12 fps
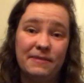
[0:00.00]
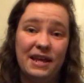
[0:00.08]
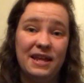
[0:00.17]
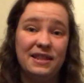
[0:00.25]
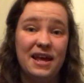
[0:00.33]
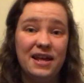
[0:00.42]

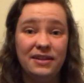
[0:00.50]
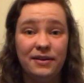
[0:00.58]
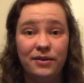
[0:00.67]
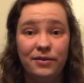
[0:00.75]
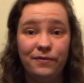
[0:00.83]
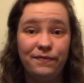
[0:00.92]
And then
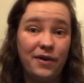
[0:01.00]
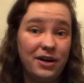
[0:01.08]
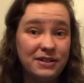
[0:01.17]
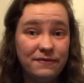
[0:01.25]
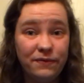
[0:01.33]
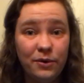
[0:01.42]

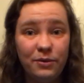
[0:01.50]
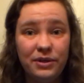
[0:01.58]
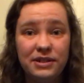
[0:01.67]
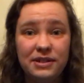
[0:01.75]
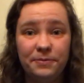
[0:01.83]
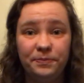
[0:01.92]
fast forward